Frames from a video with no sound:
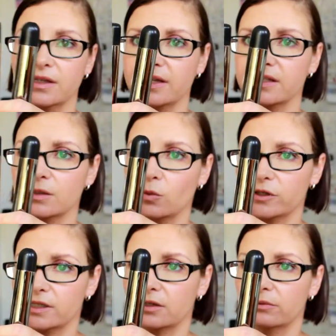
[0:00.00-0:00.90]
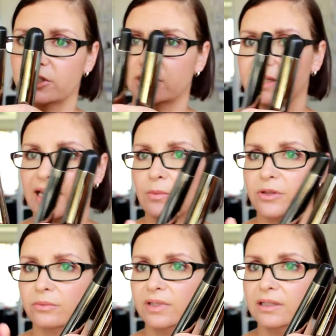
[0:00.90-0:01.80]
So that's the ones that originally came
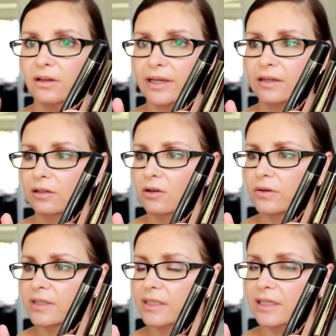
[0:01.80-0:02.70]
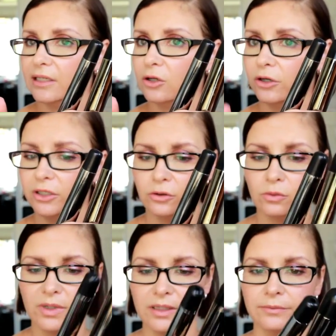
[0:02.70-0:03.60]
with a really long skinny conical
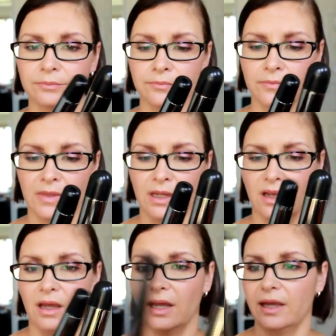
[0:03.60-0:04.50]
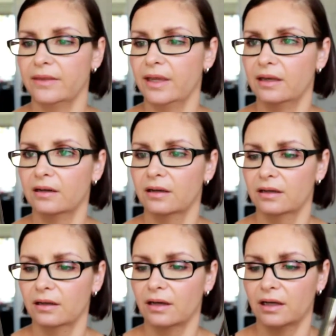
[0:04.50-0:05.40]
one, and then
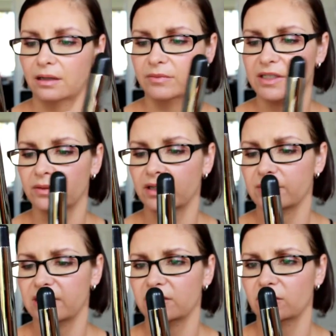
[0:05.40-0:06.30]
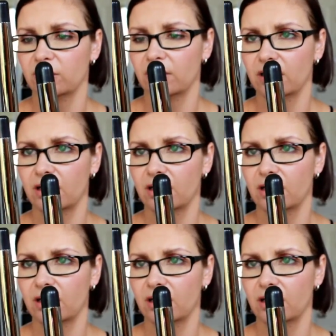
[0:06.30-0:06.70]
this one comes down to